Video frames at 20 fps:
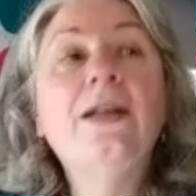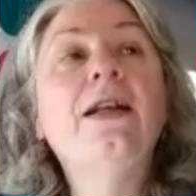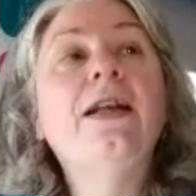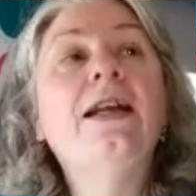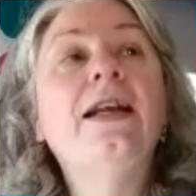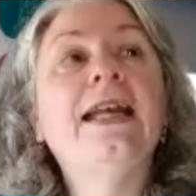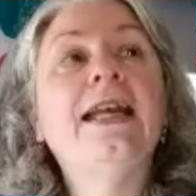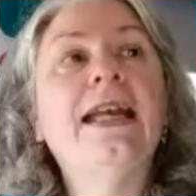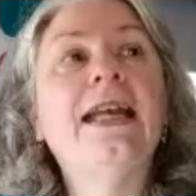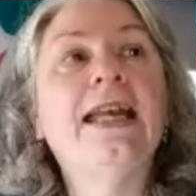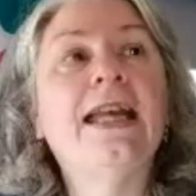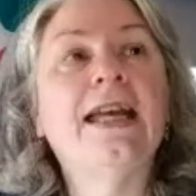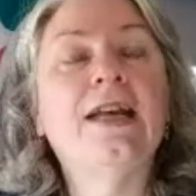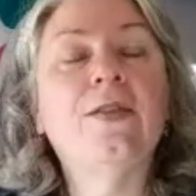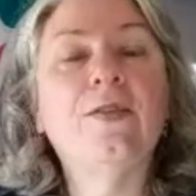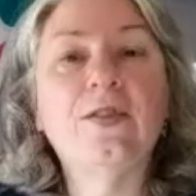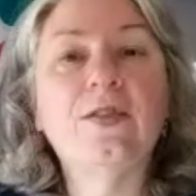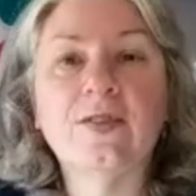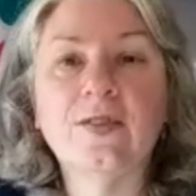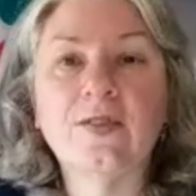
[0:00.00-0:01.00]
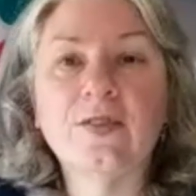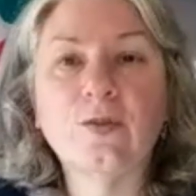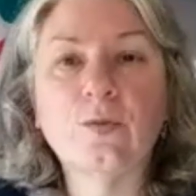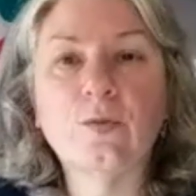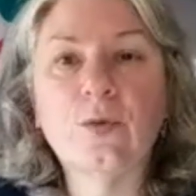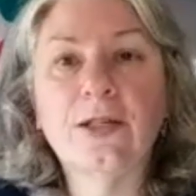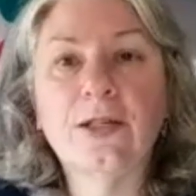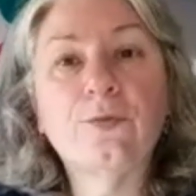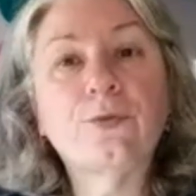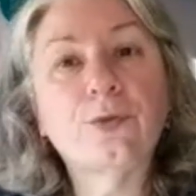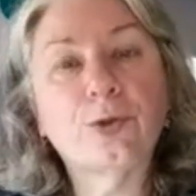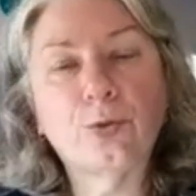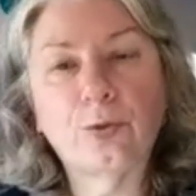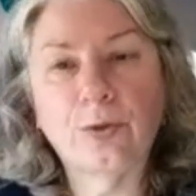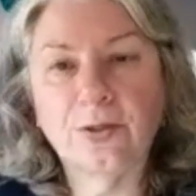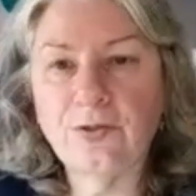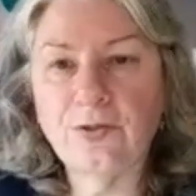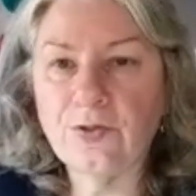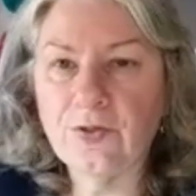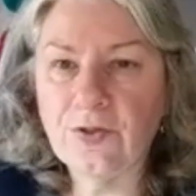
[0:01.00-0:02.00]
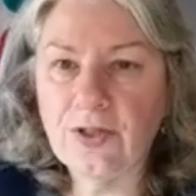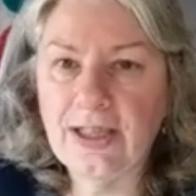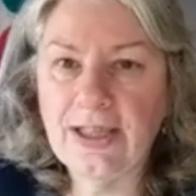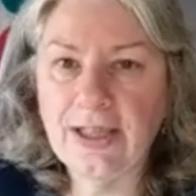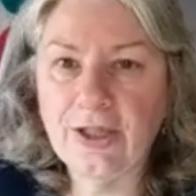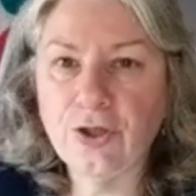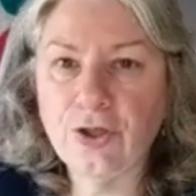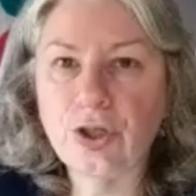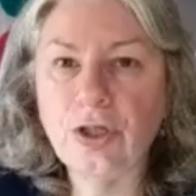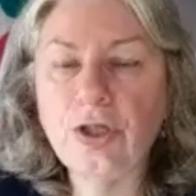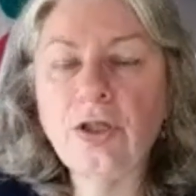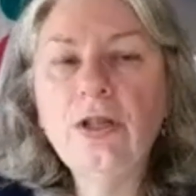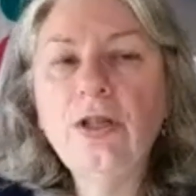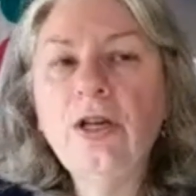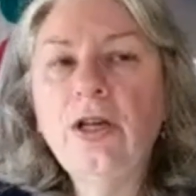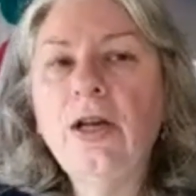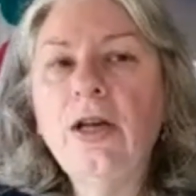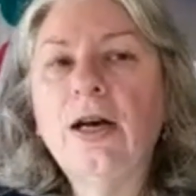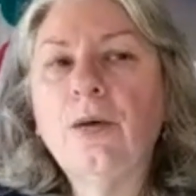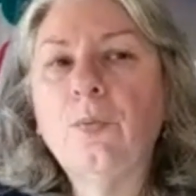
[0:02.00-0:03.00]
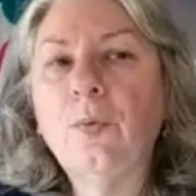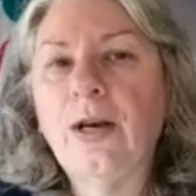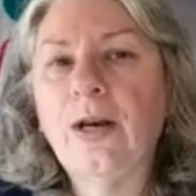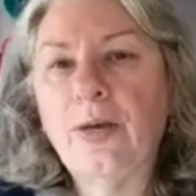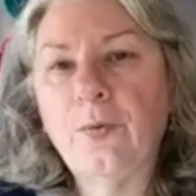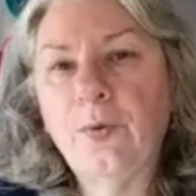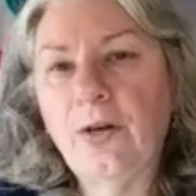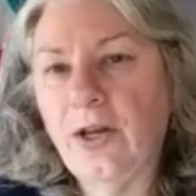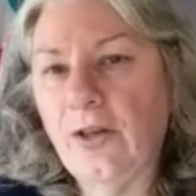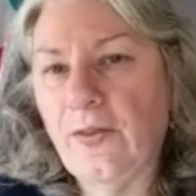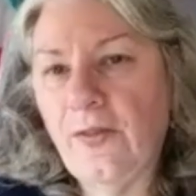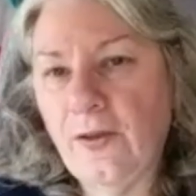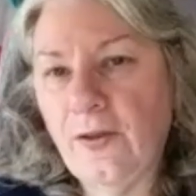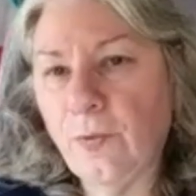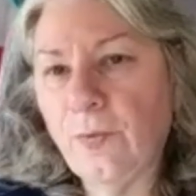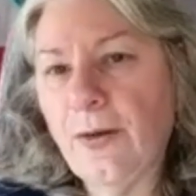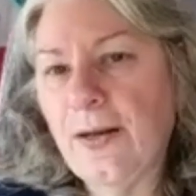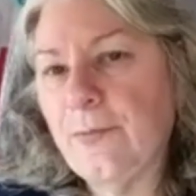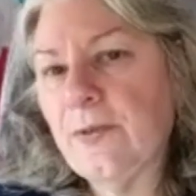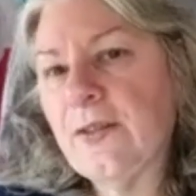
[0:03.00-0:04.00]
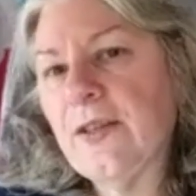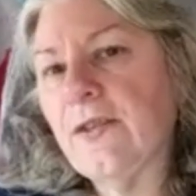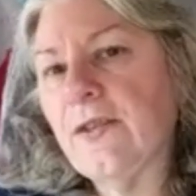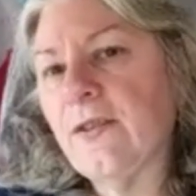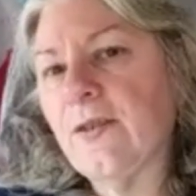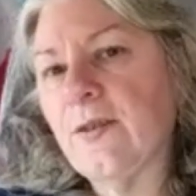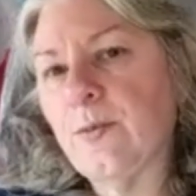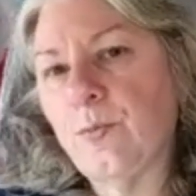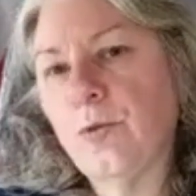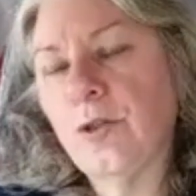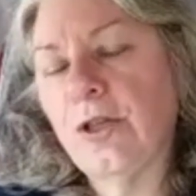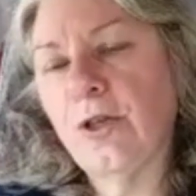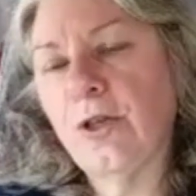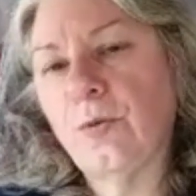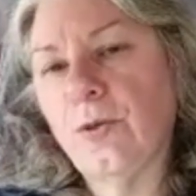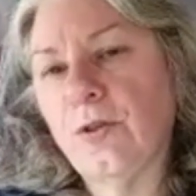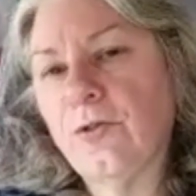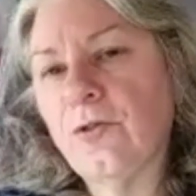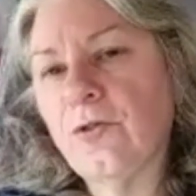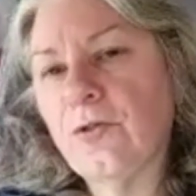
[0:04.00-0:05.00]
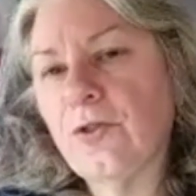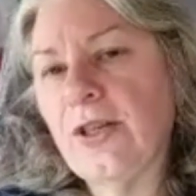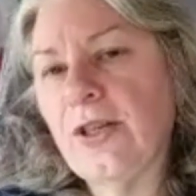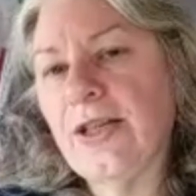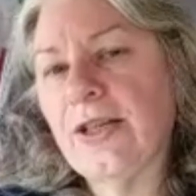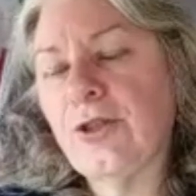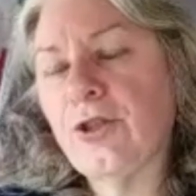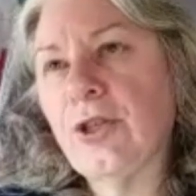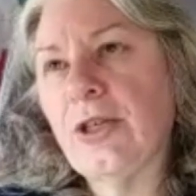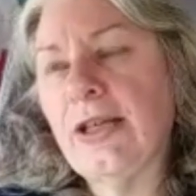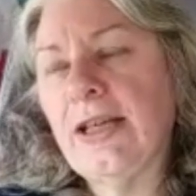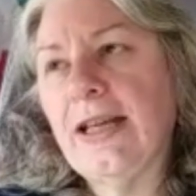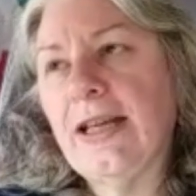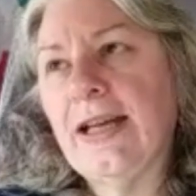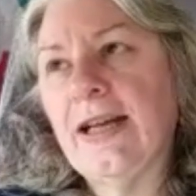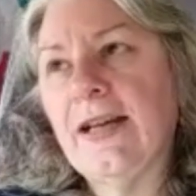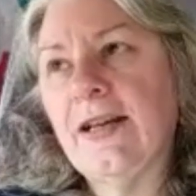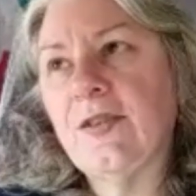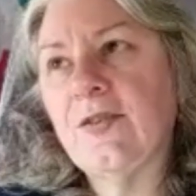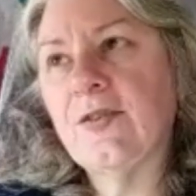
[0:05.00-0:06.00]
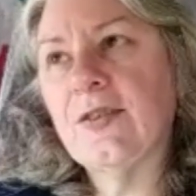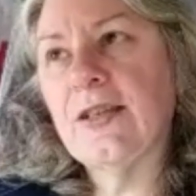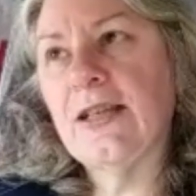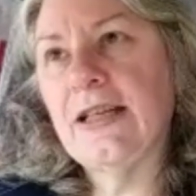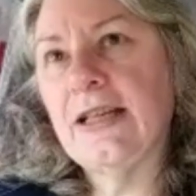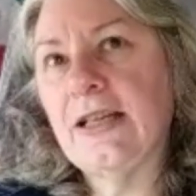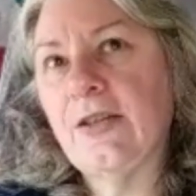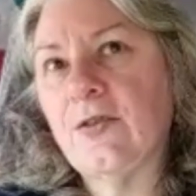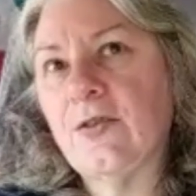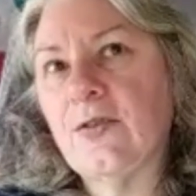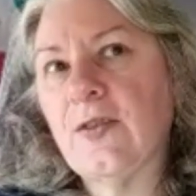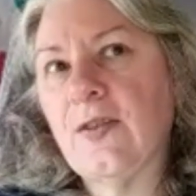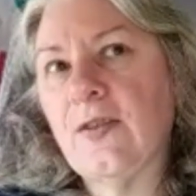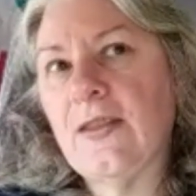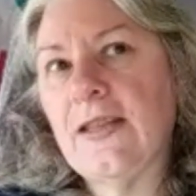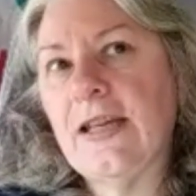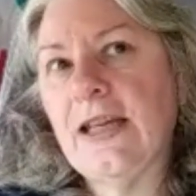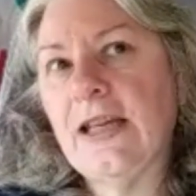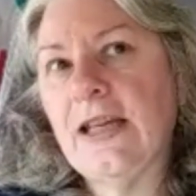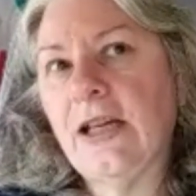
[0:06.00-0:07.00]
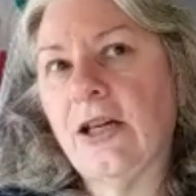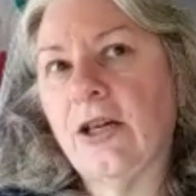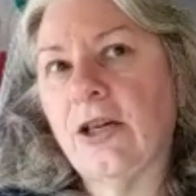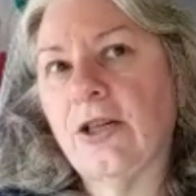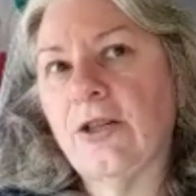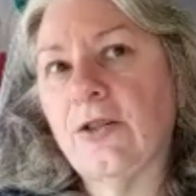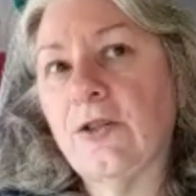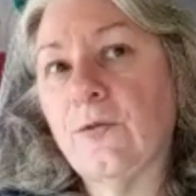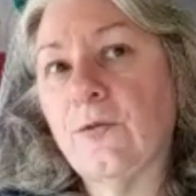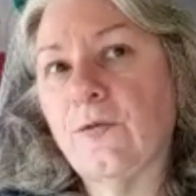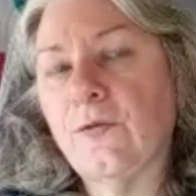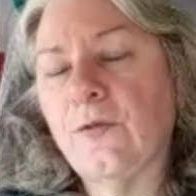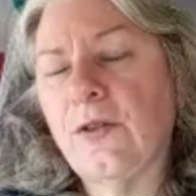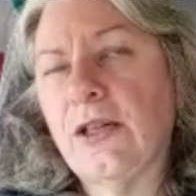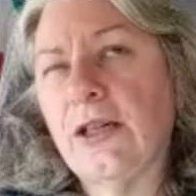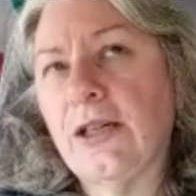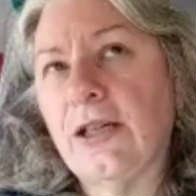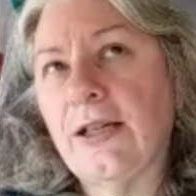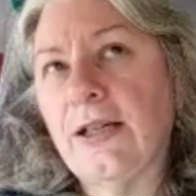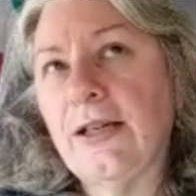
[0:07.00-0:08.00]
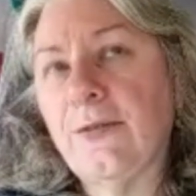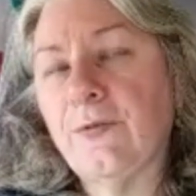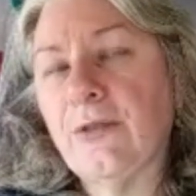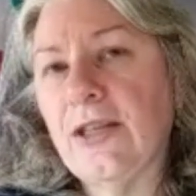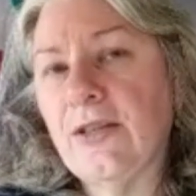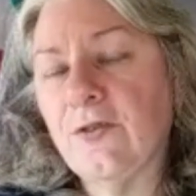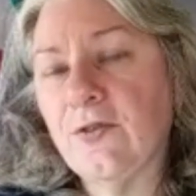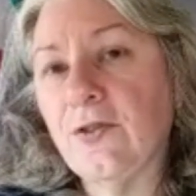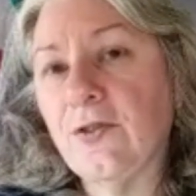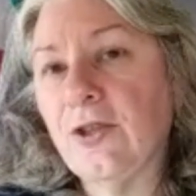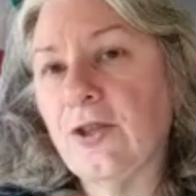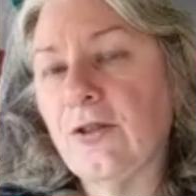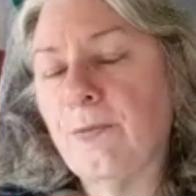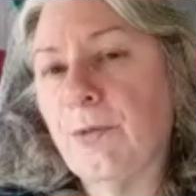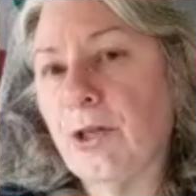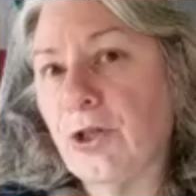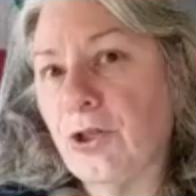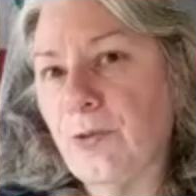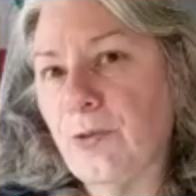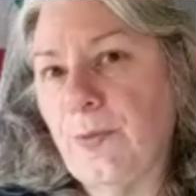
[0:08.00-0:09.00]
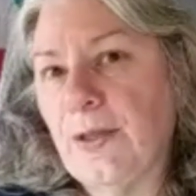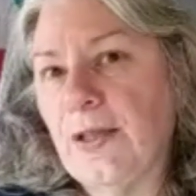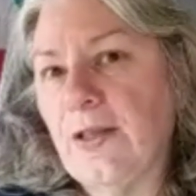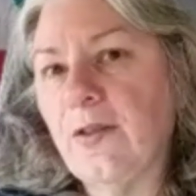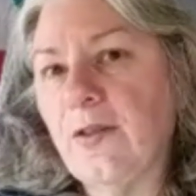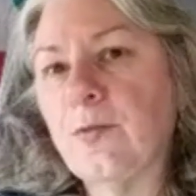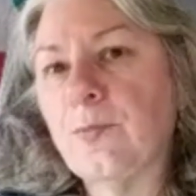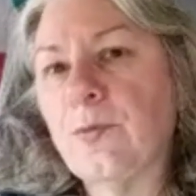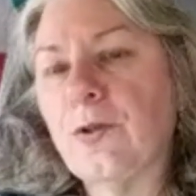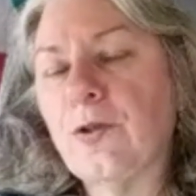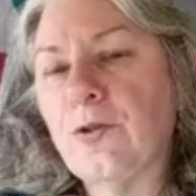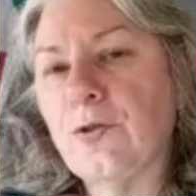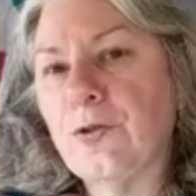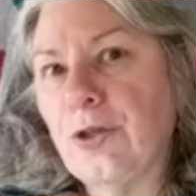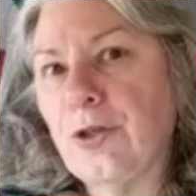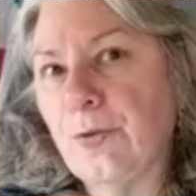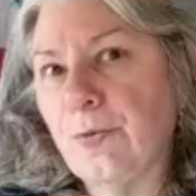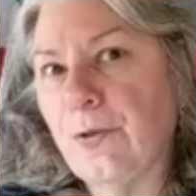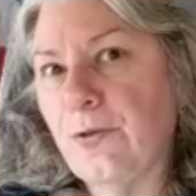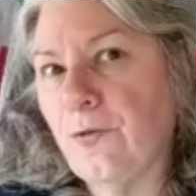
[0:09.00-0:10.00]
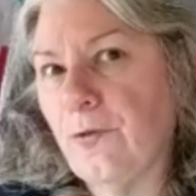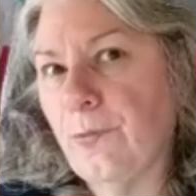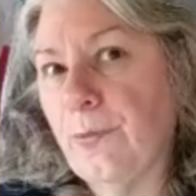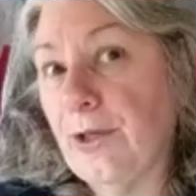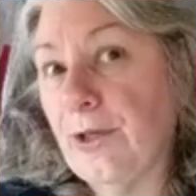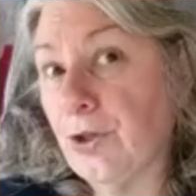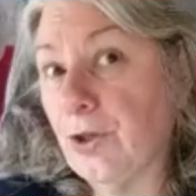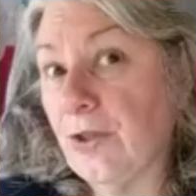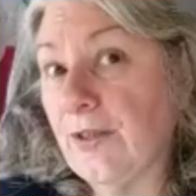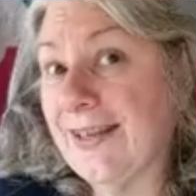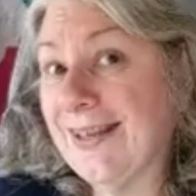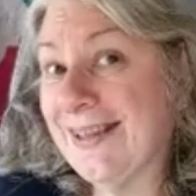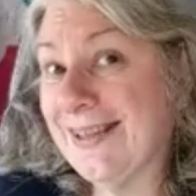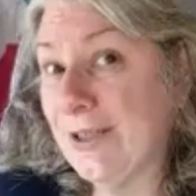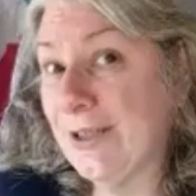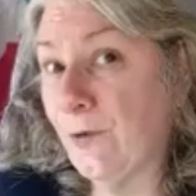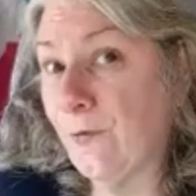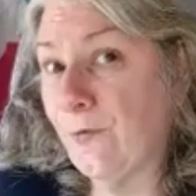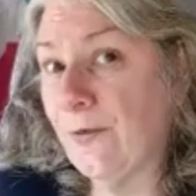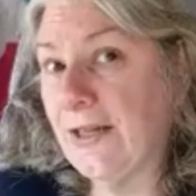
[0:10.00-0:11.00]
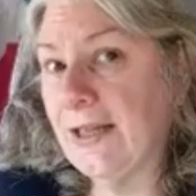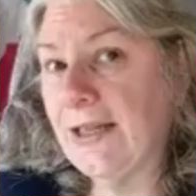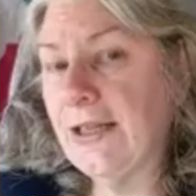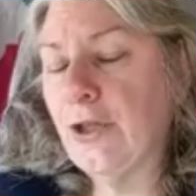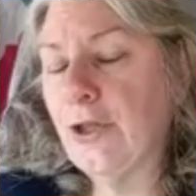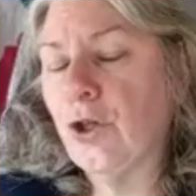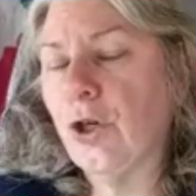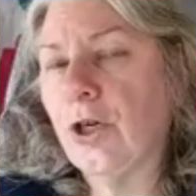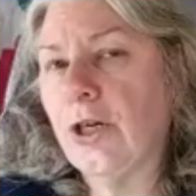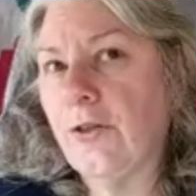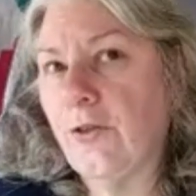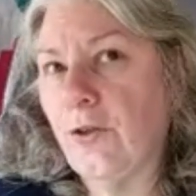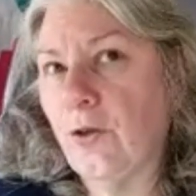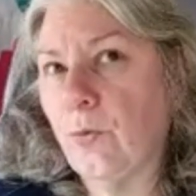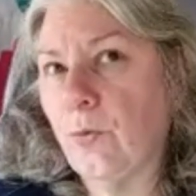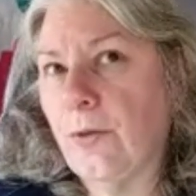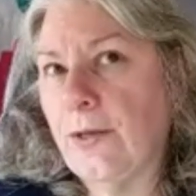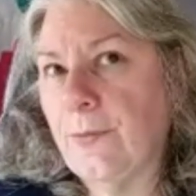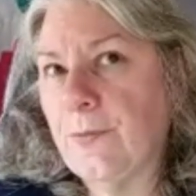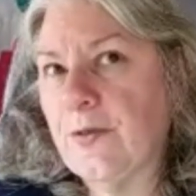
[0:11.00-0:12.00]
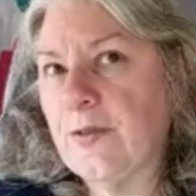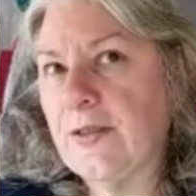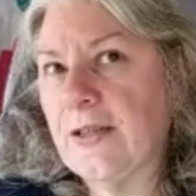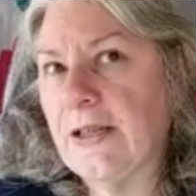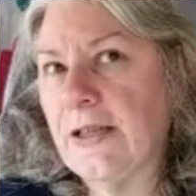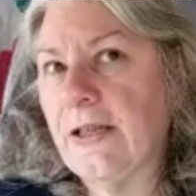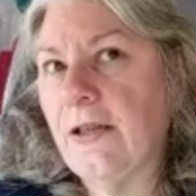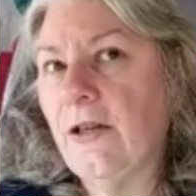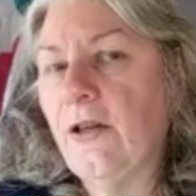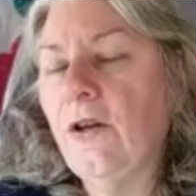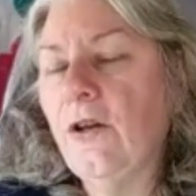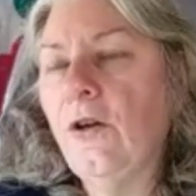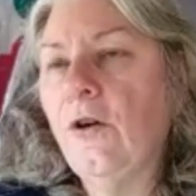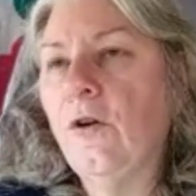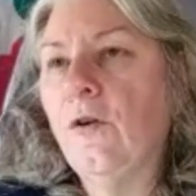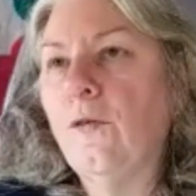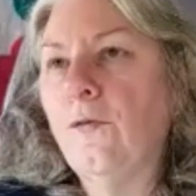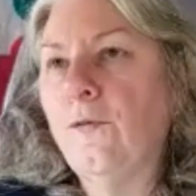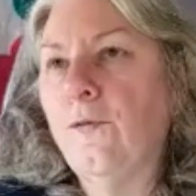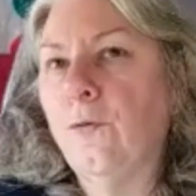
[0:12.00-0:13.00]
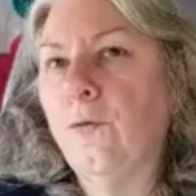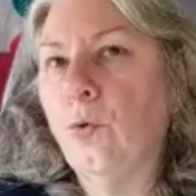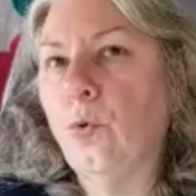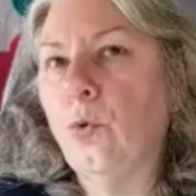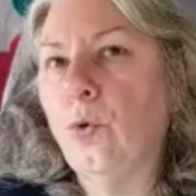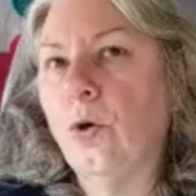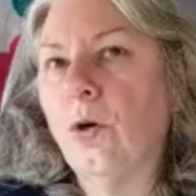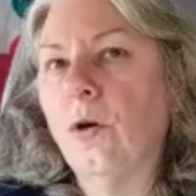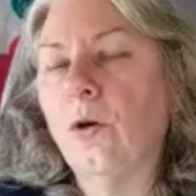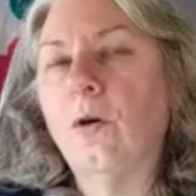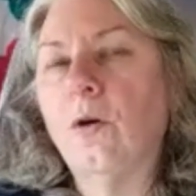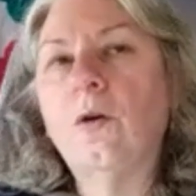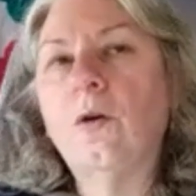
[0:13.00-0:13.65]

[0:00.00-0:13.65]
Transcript: and this is the one for Quilters Connection. When I went on their website this morning, Quilters Connection has announced that they have canceled their March meetings, but there's no information that I could find on their website for